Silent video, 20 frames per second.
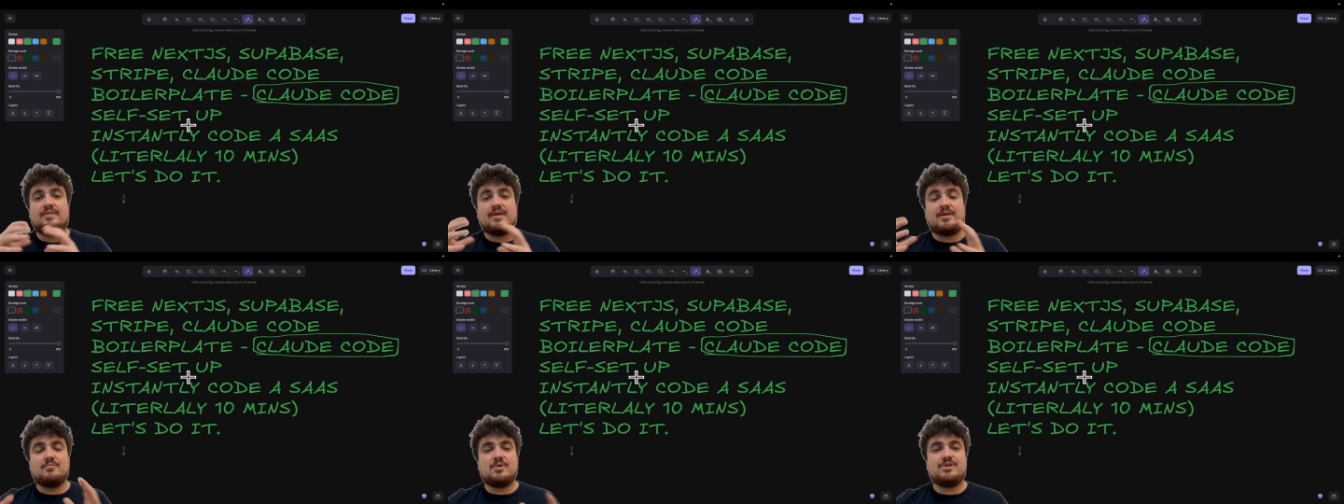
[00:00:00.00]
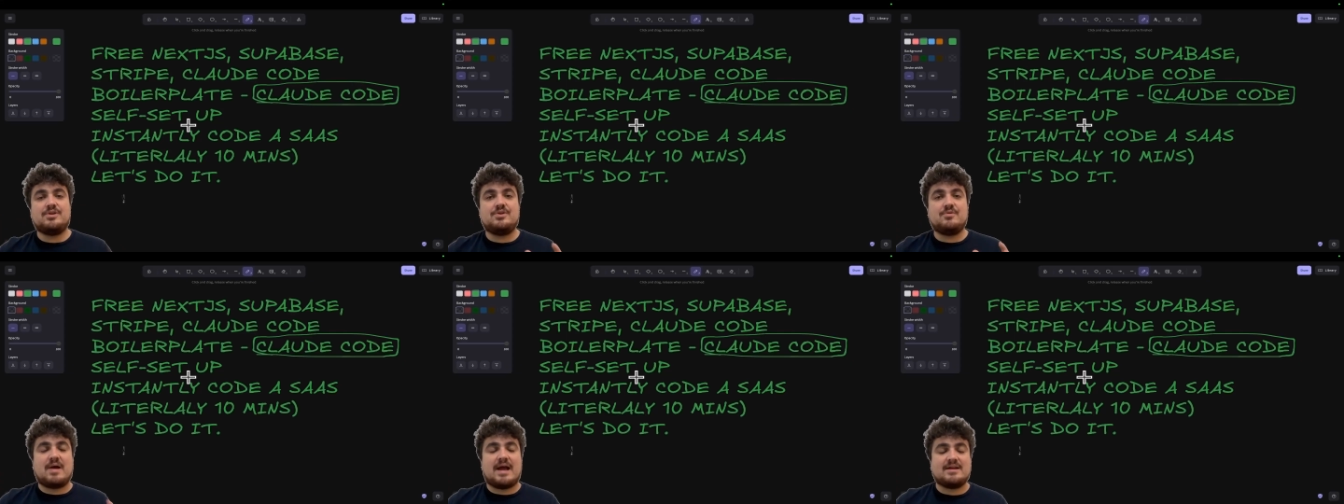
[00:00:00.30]
And
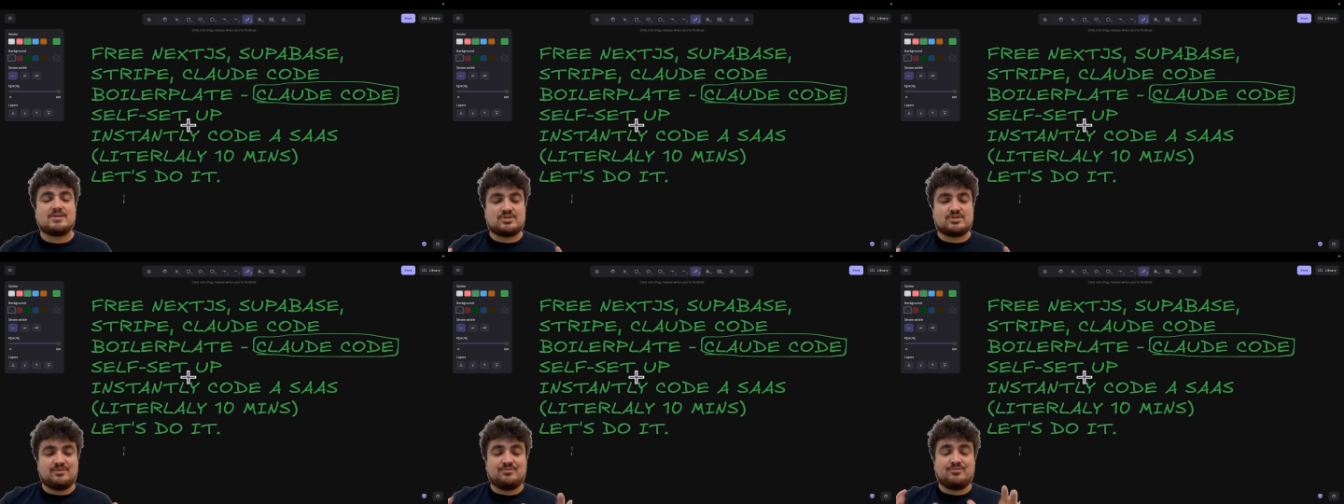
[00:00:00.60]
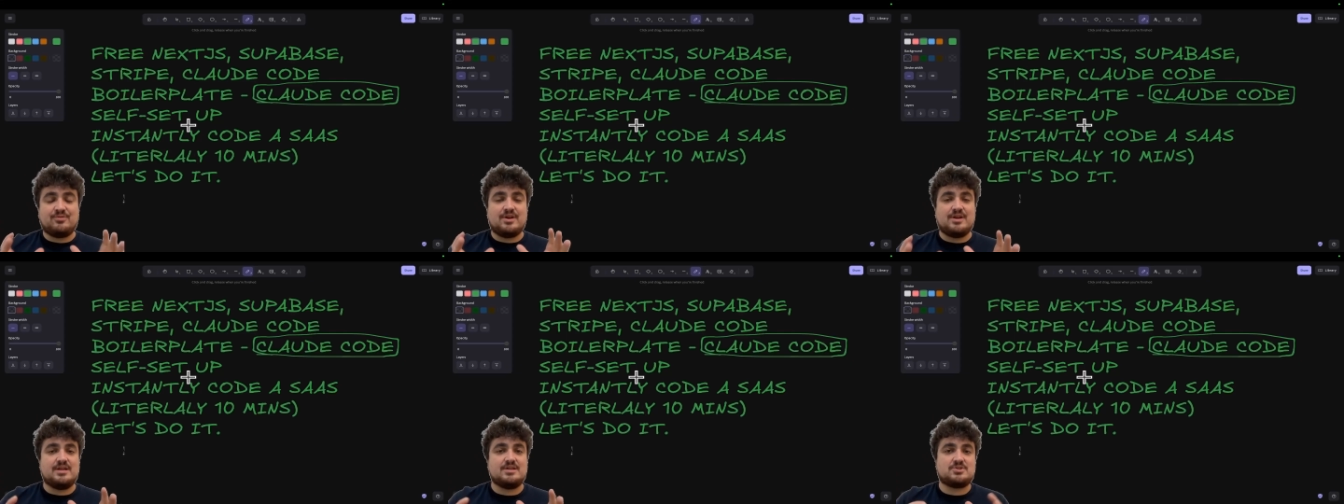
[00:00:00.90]
then when you
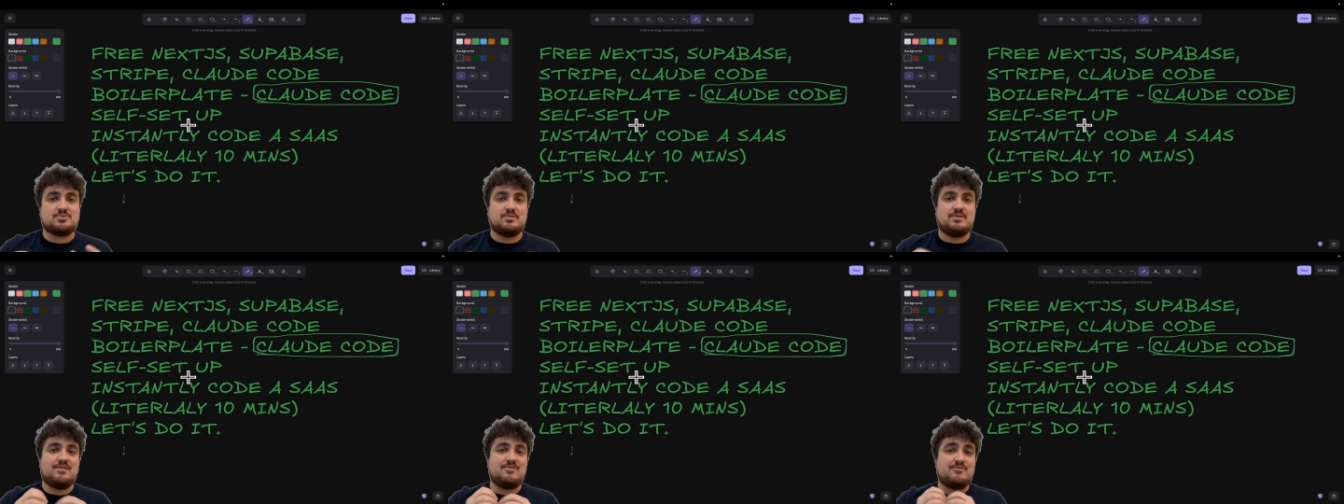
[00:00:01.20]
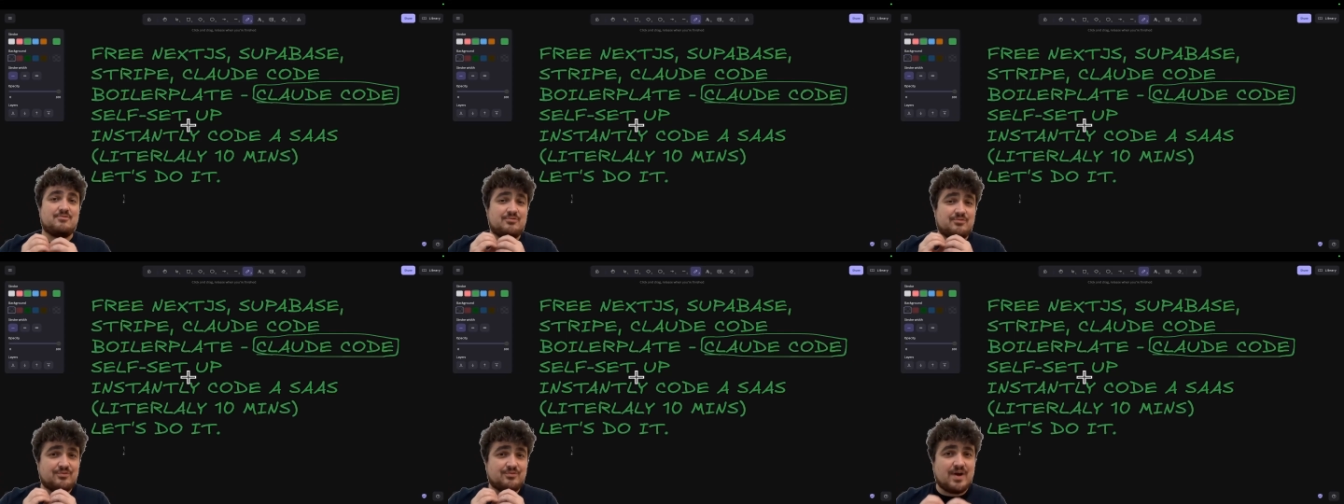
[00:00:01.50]
actually finish,
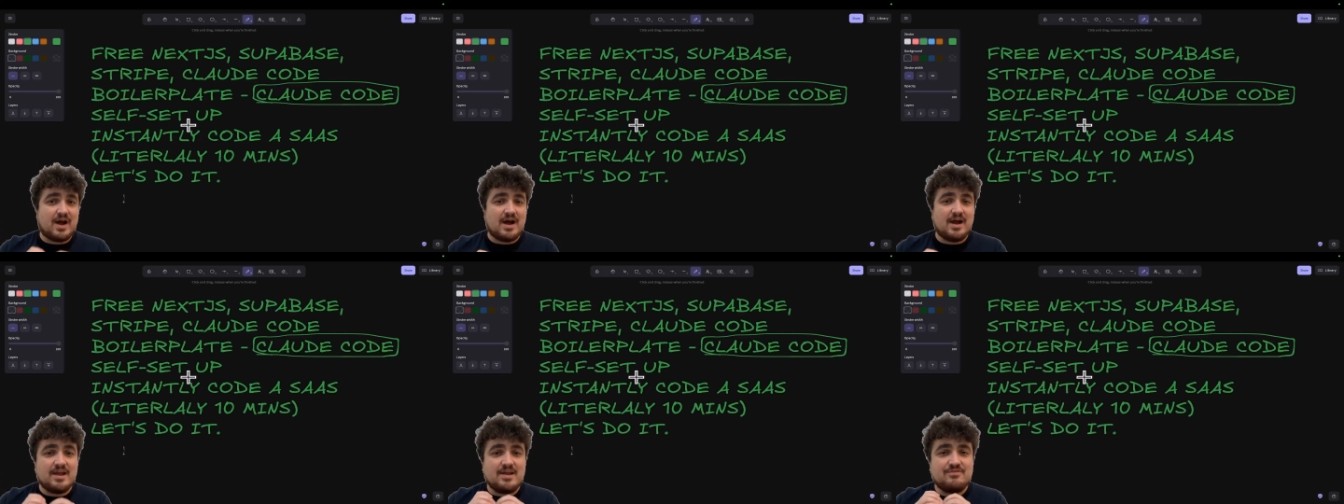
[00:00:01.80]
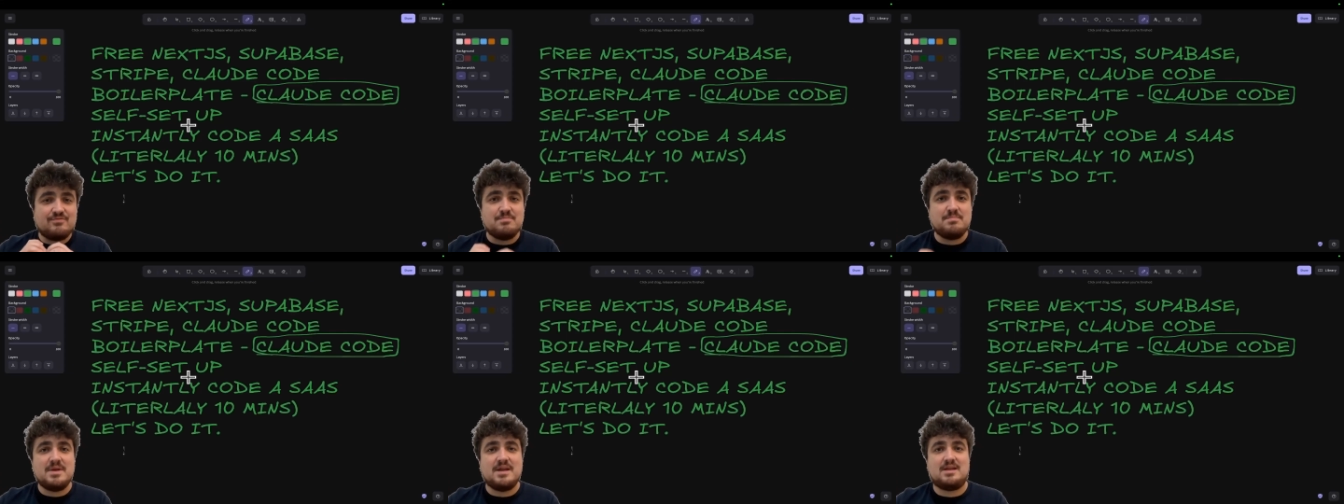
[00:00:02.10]
within
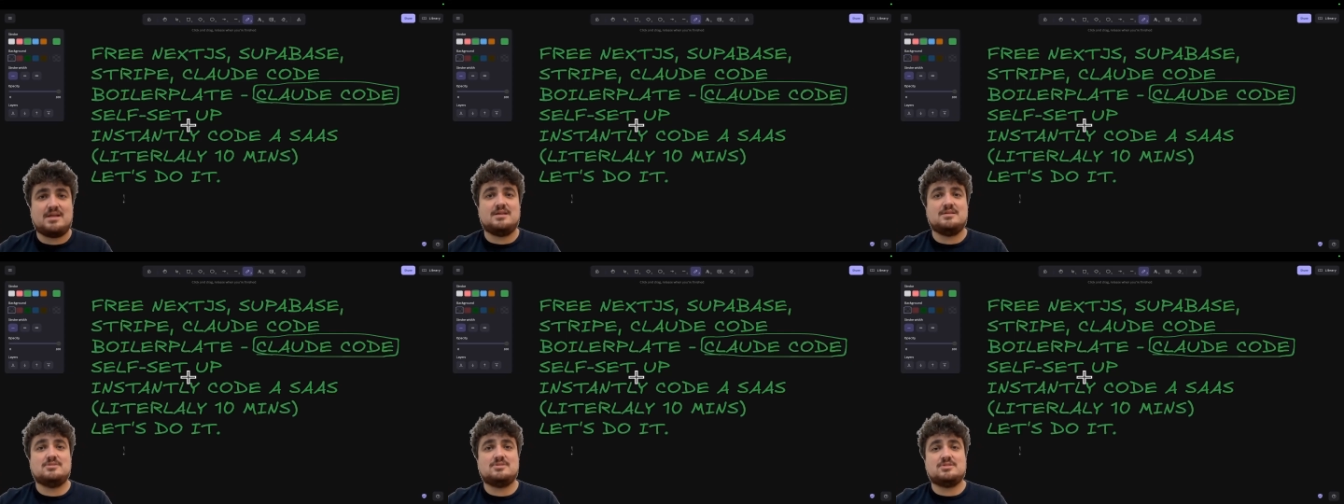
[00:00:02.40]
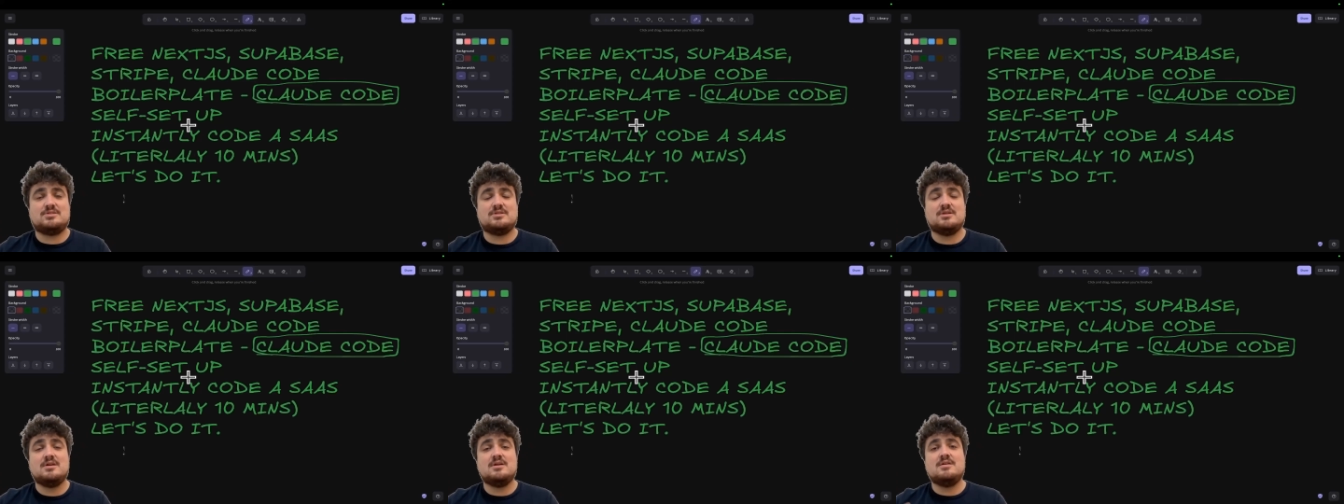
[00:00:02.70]
five
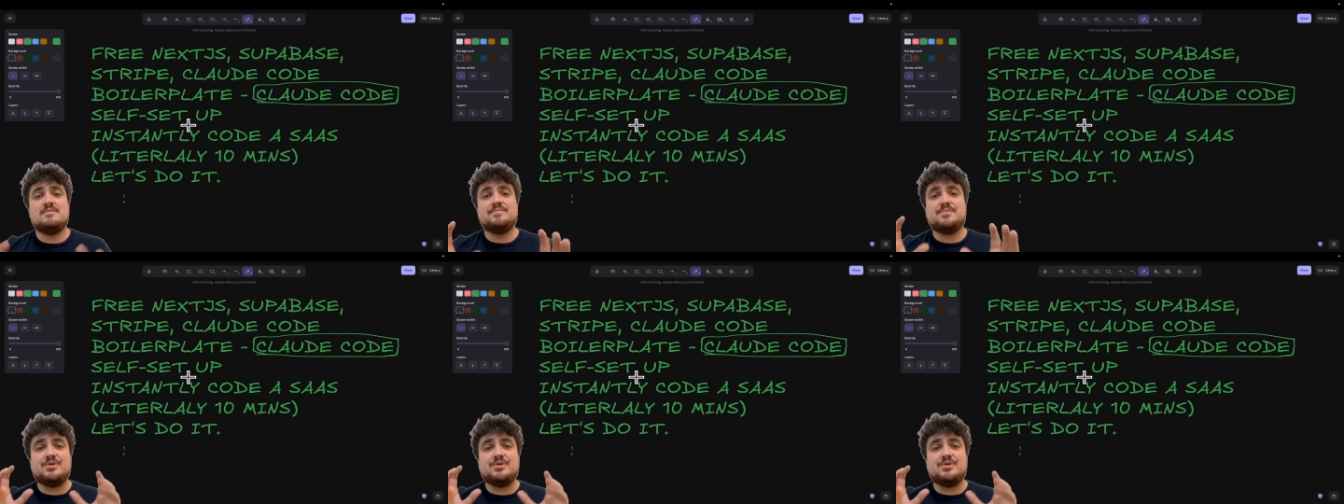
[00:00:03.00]
minutes,